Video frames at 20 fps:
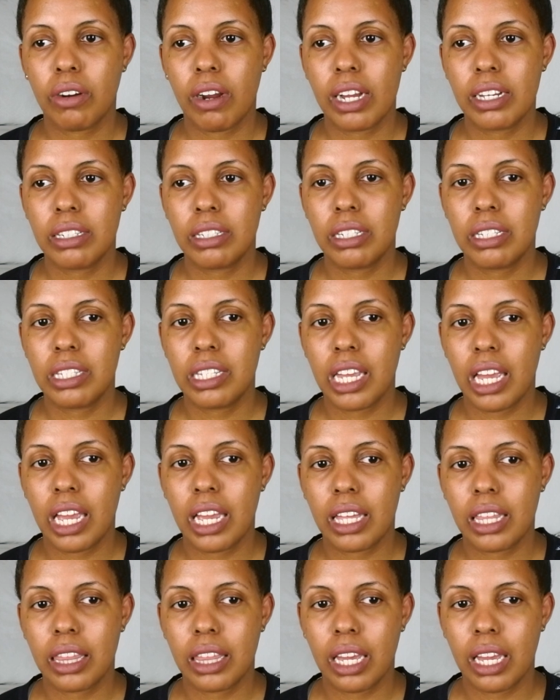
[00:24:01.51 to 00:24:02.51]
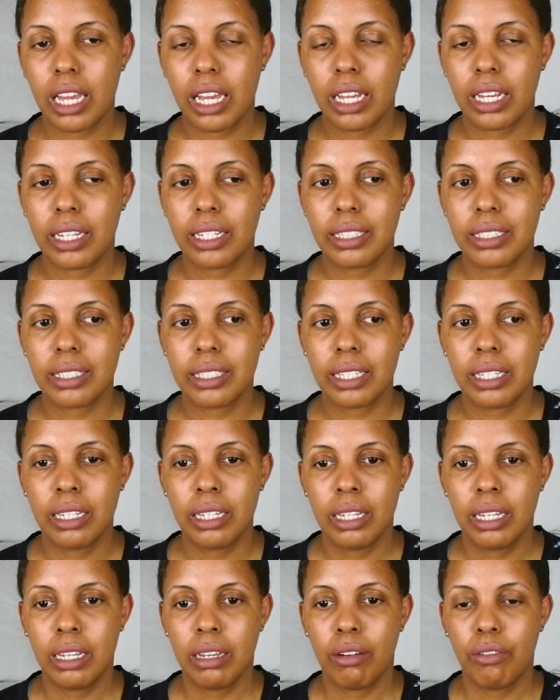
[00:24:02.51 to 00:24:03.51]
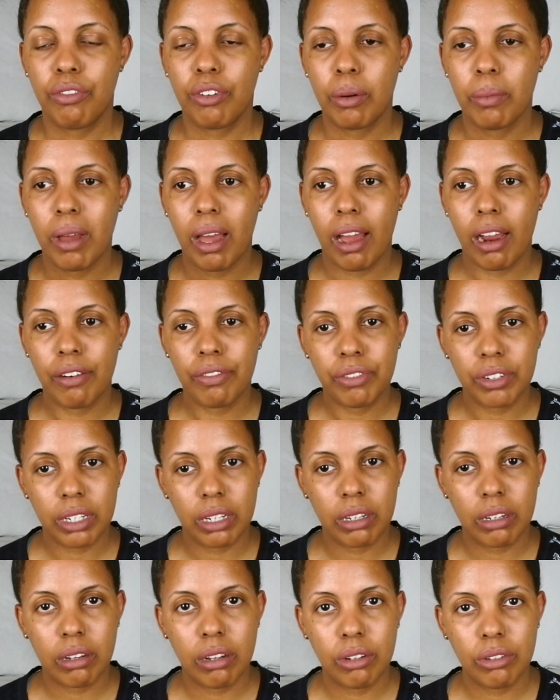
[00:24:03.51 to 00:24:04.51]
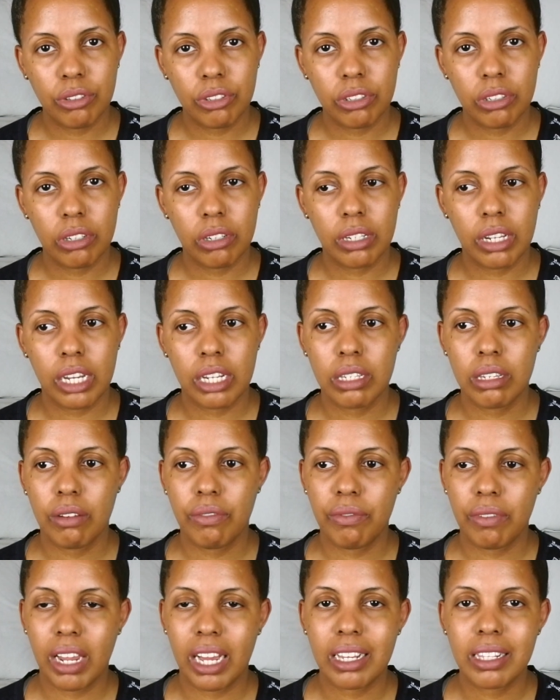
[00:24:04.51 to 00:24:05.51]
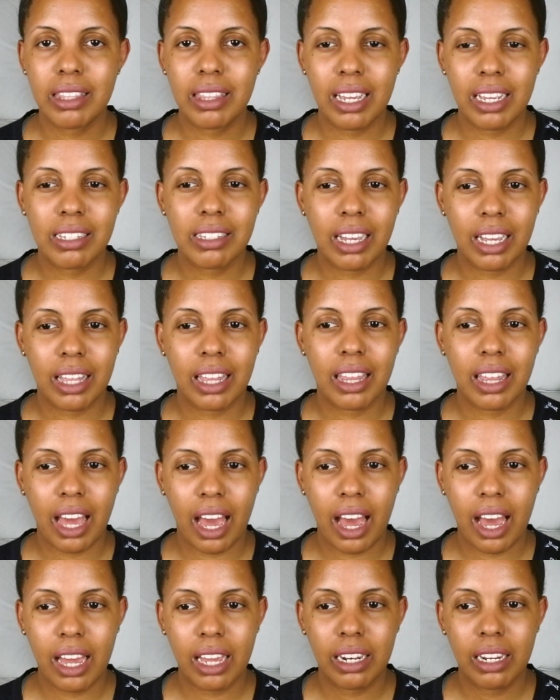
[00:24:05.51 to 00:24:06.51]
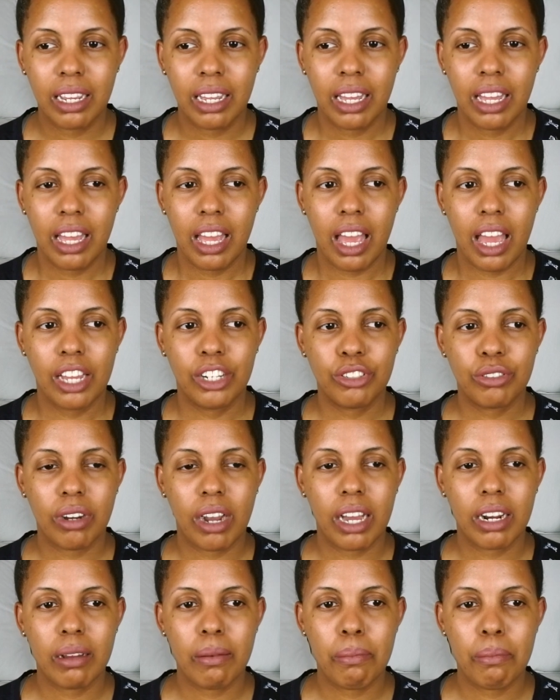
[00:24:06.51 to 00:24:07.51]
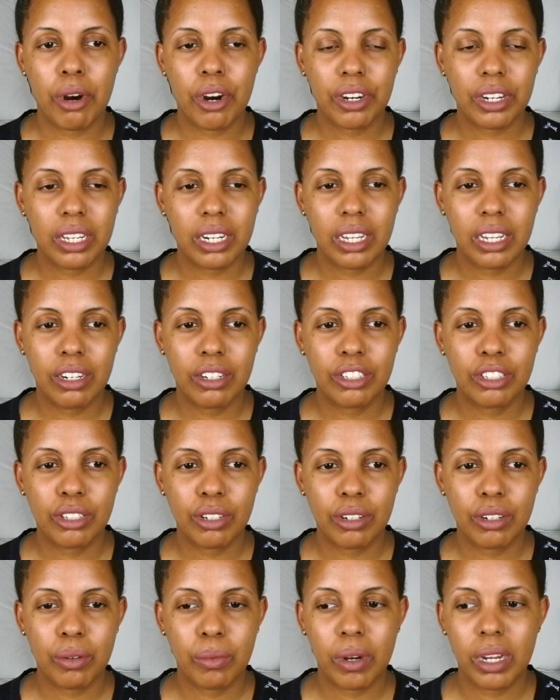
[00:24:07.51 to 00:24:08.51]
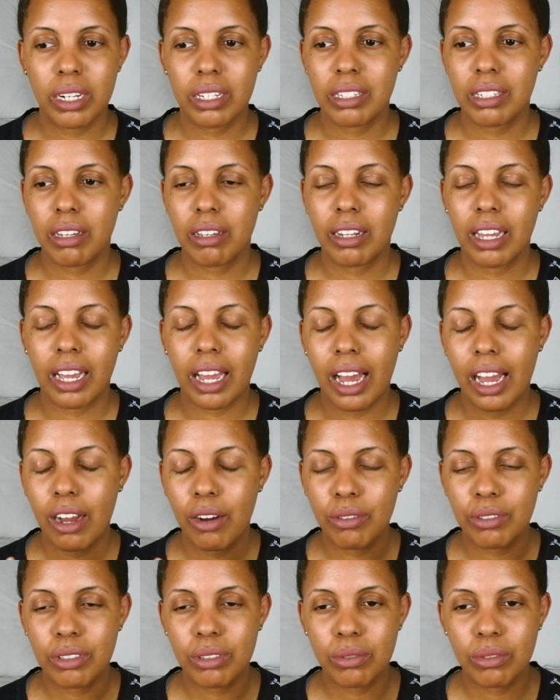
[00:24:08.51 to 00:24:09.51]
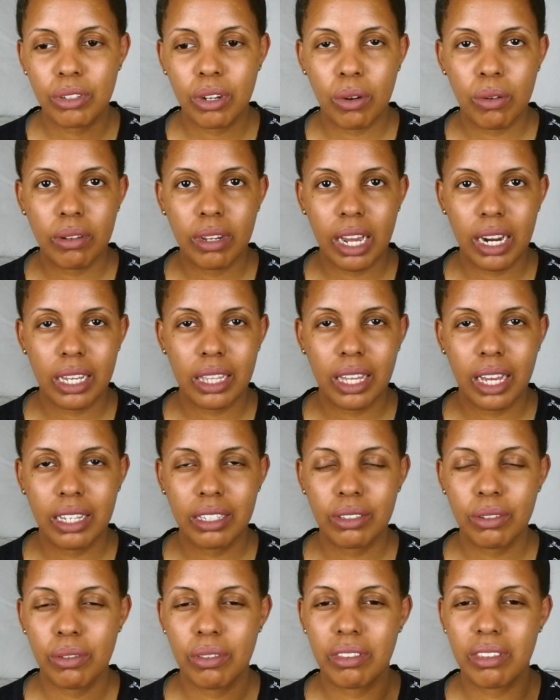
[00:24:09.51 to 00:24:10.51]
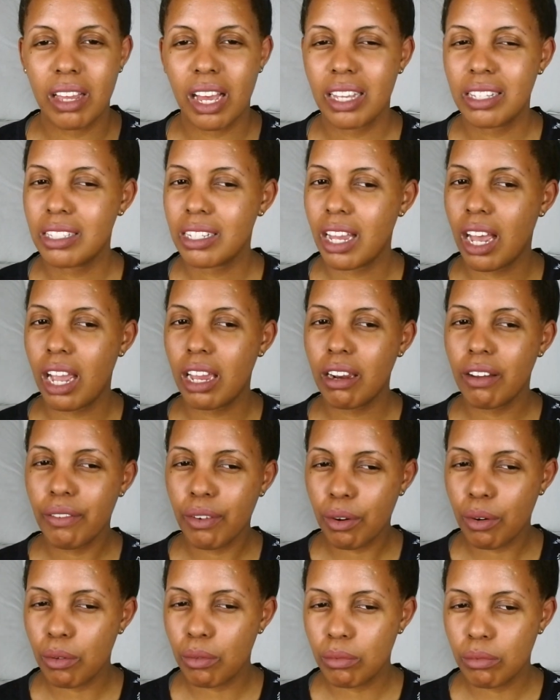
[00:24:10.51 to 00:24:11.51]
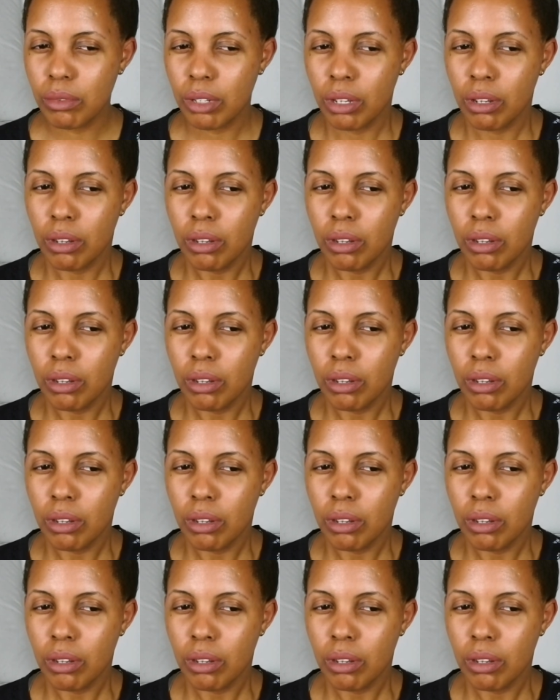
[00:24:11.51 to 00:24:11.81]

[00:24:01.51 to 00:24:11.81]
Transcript: tries to take things from African culture, like things like that, and try to market it in a certain way to sell, like, I also don't like that. So that's kind of